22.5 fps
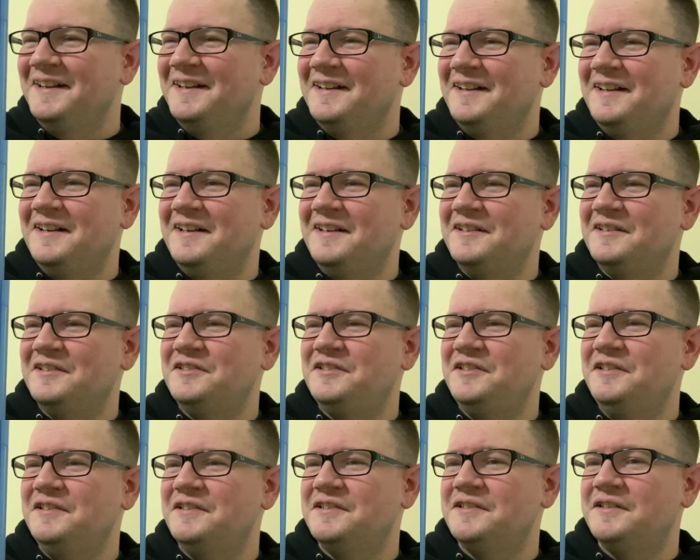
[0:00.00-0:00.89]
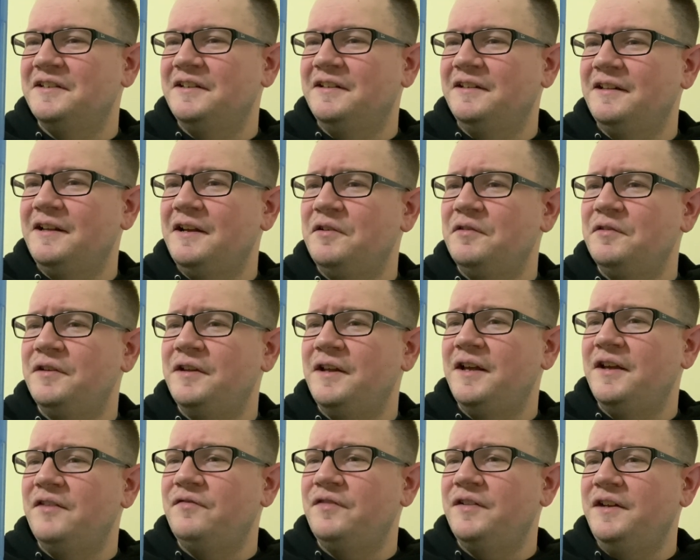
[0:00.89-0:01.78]
Uh, she isn't allowed to
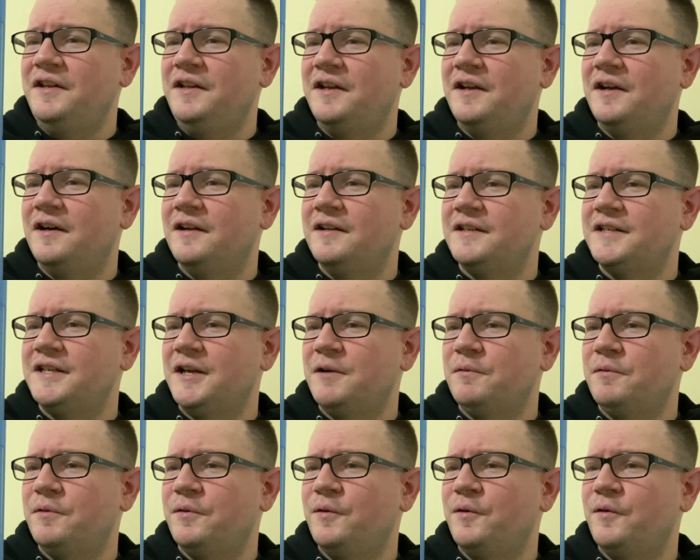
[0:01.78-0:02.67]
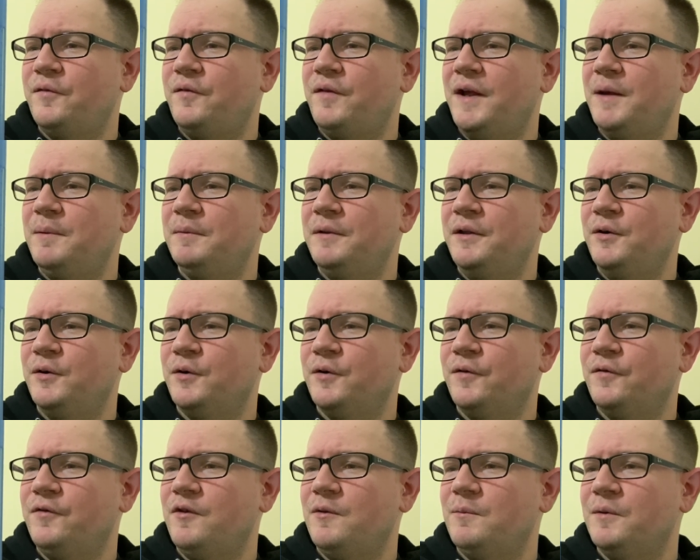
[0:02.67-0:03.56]
have any contact with her family or
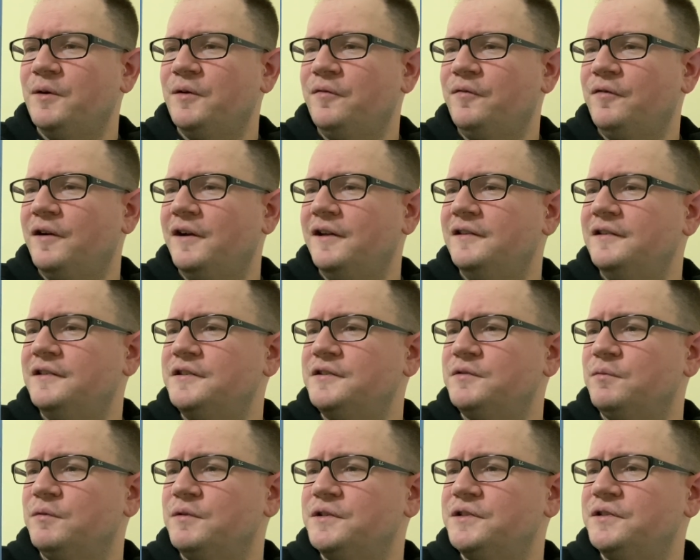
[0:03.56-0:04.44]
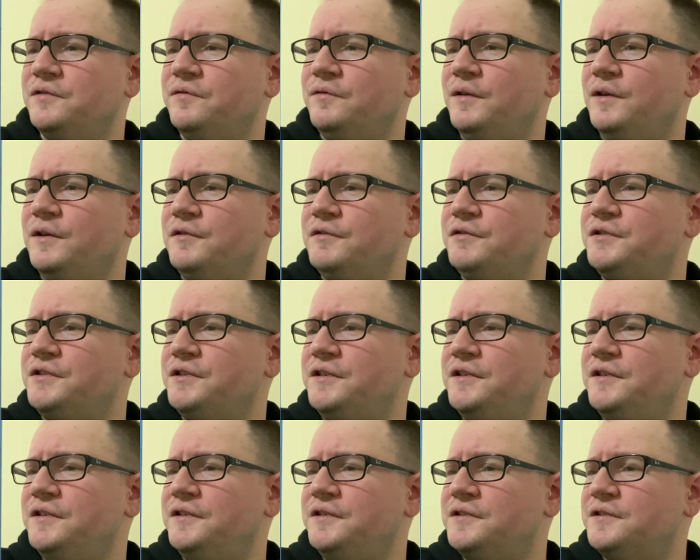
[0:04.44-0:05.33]
former friends. Worst of all,
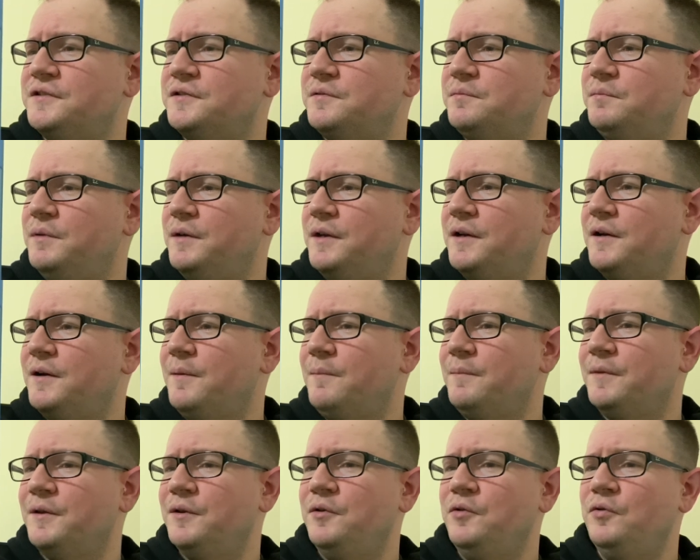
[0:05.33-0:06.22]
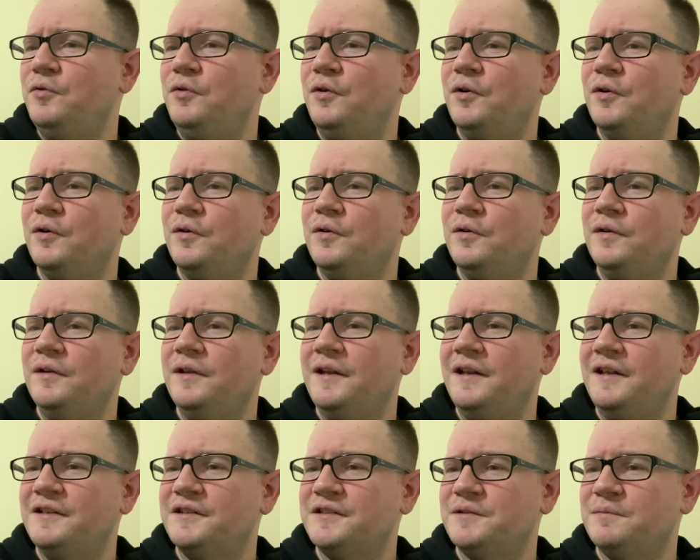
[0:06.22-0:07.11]
she's become the new girl in
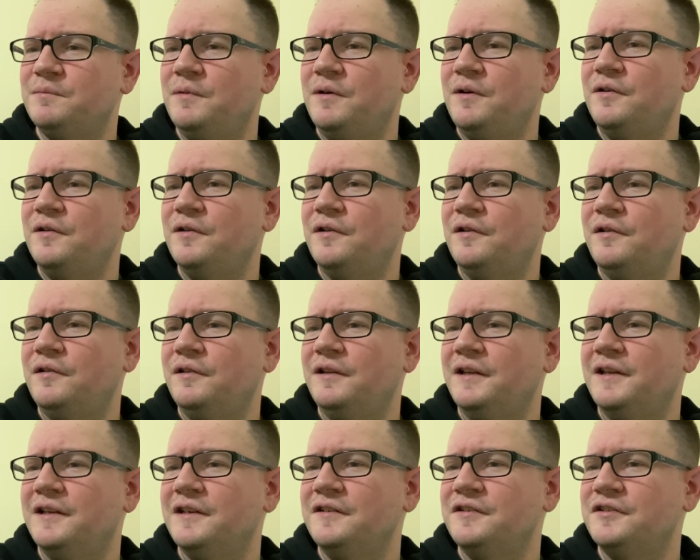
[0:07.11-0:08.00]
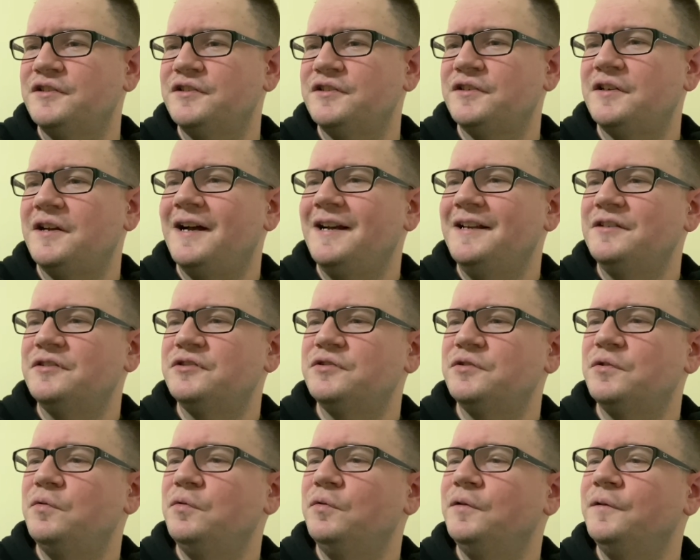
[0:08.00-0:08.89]
a small cliquish high
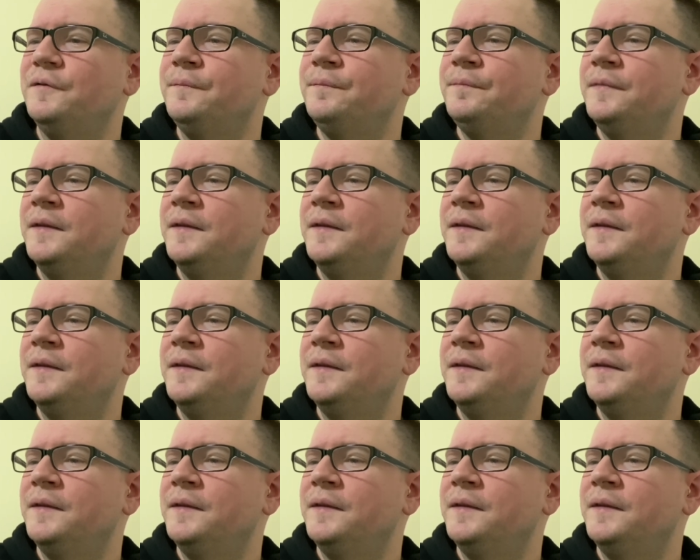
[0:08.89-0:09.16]
school.